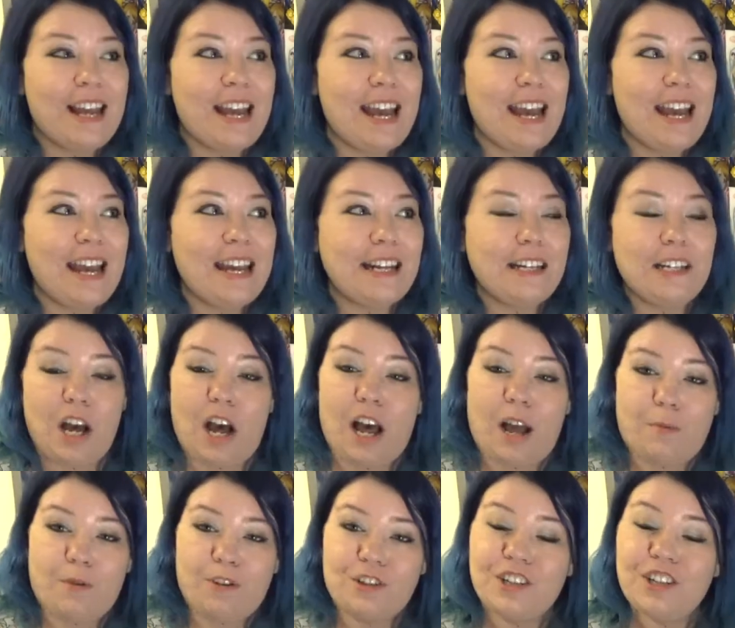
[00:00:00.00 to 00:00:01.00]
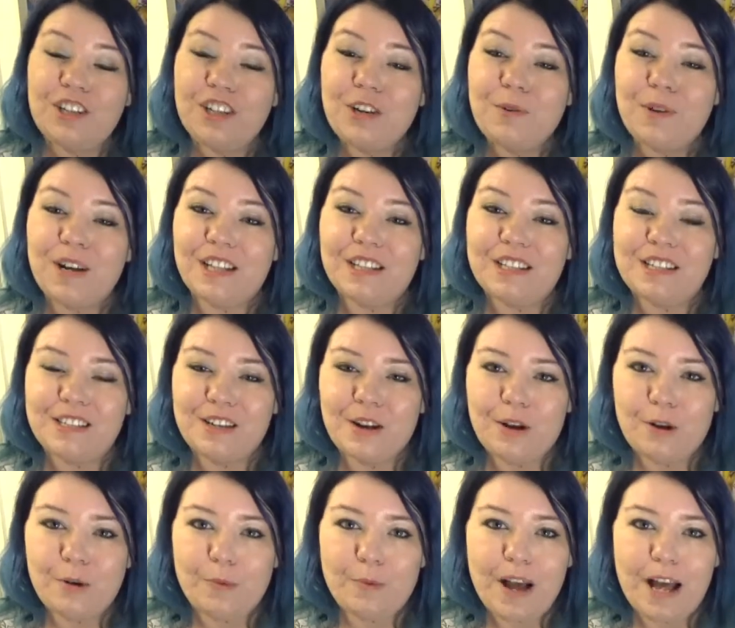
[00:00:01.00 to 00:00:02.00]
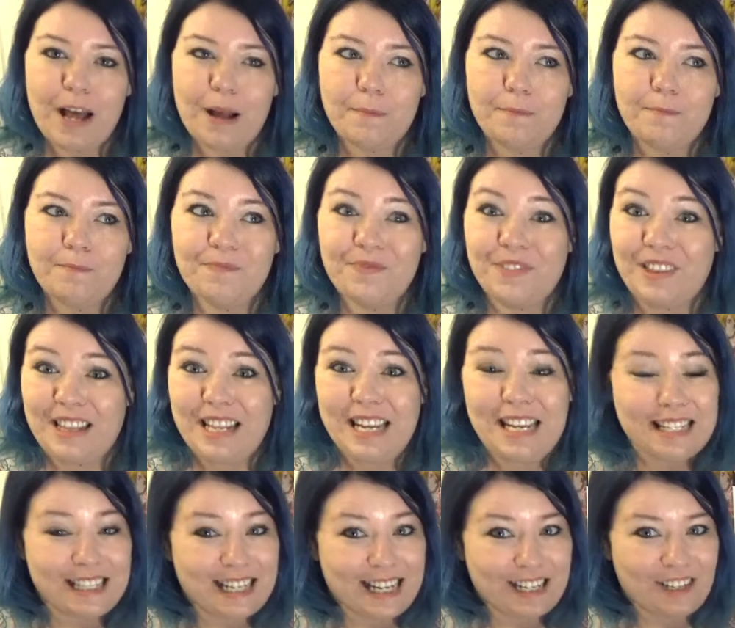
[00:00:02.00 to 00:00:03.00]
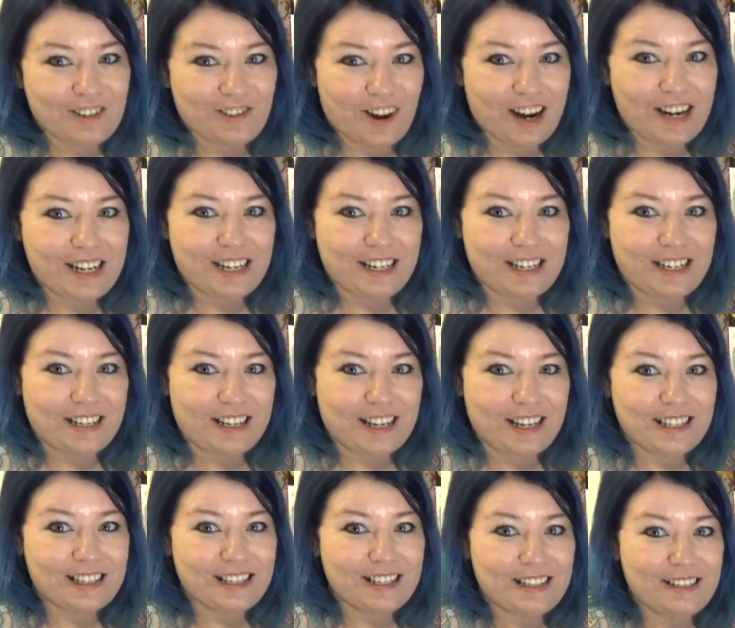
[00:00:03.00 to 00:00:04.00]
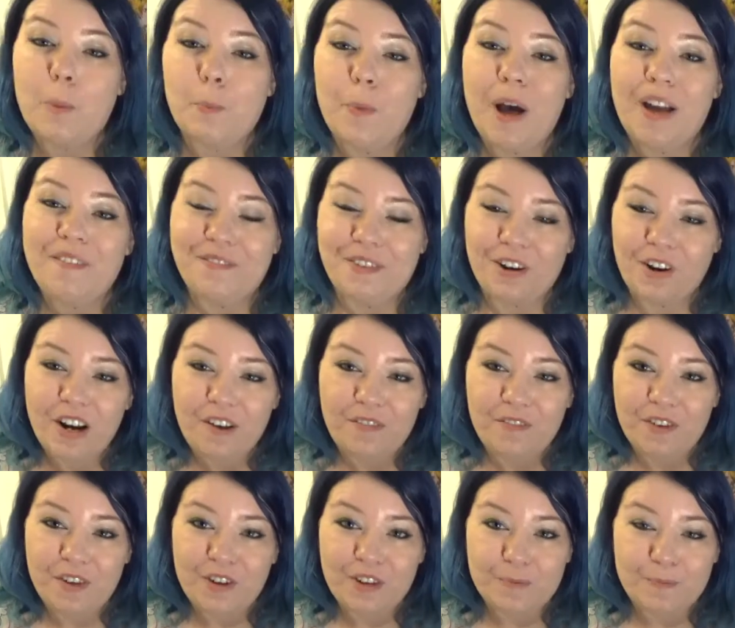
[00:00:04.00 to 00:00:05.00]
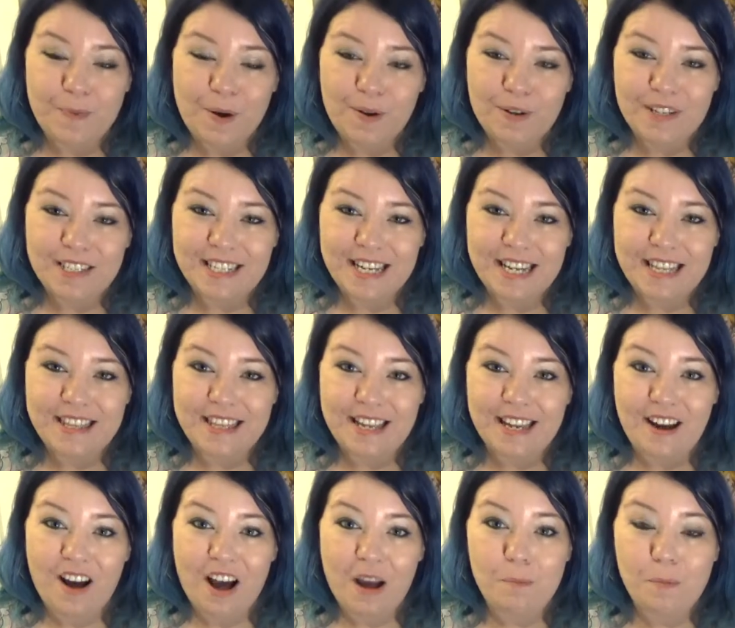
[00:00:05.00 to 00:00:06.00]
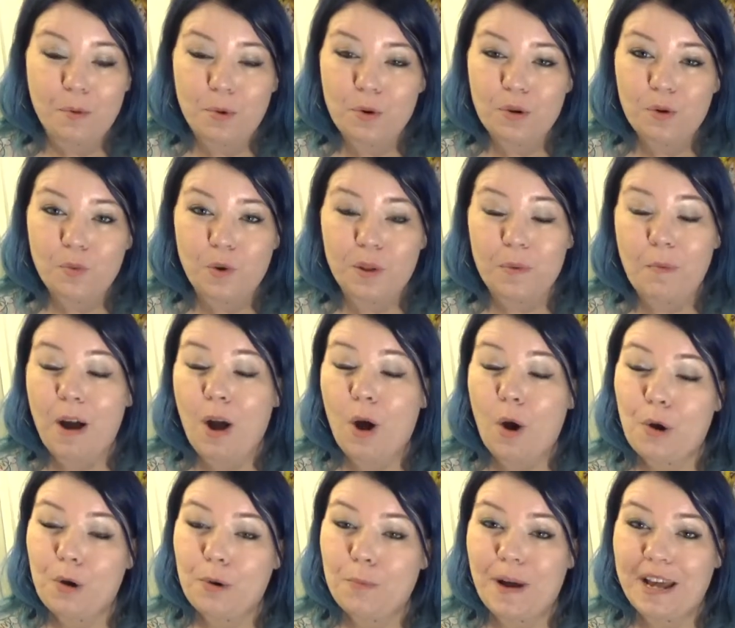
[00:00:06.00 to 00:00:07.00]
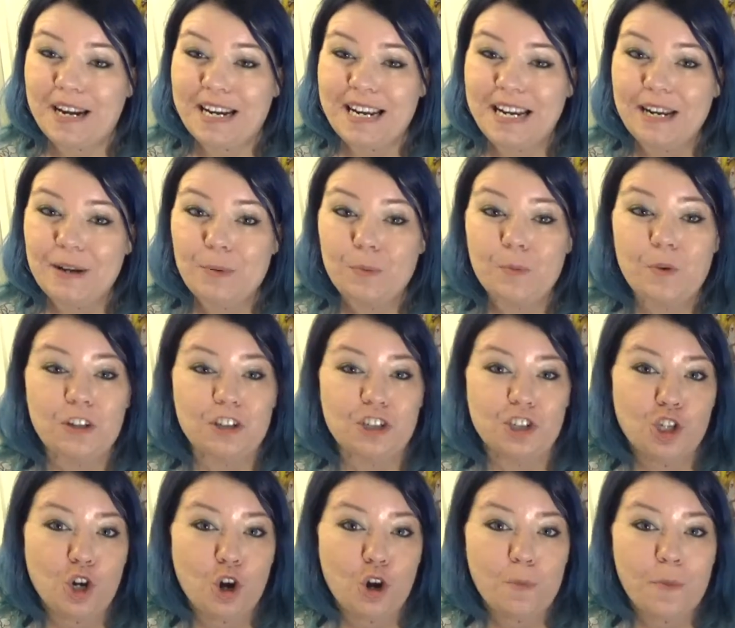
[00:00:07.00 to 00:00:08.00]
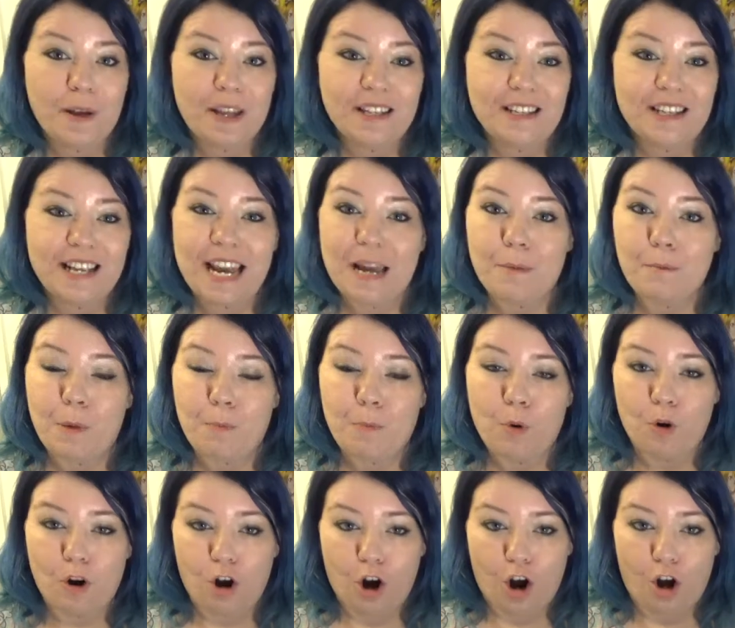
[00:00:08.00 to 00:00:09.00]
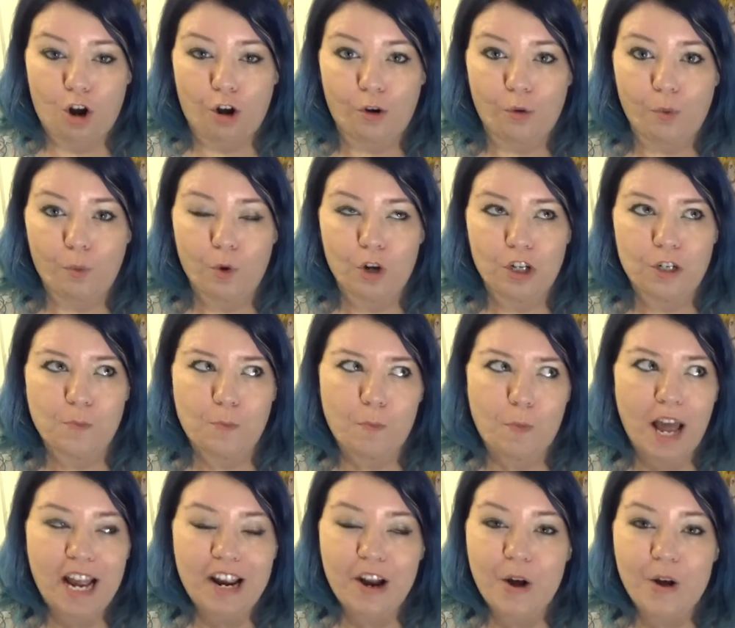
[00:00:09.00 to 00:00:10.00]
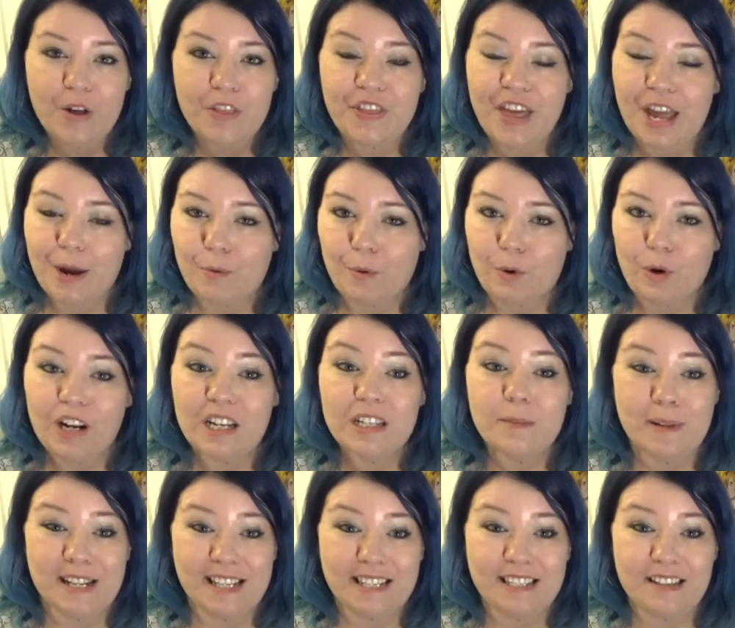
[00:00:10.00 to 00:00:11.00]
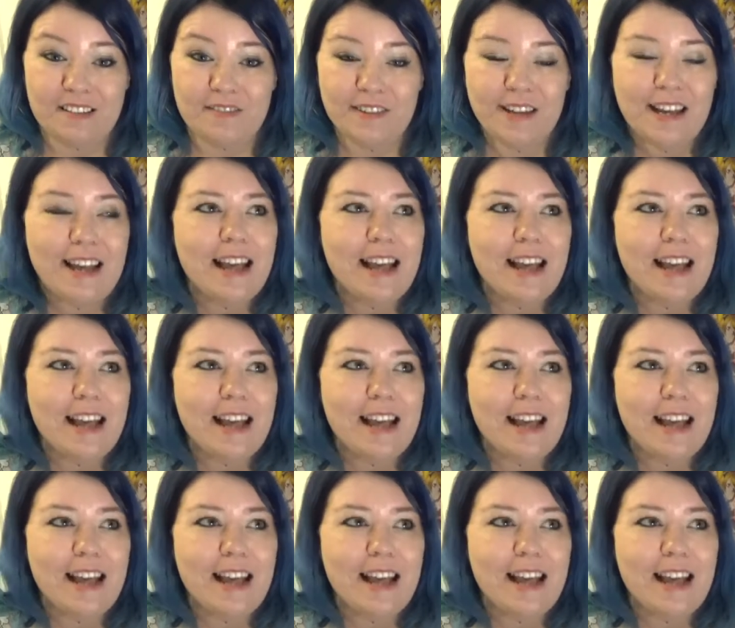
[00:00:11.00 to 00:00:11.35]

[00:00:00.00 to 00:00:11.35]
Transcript: And I wanted to do it. So let's get straight into this. My very first box set that I bought with my own money was Chobits and Mabora O, which, my god, they were expensive.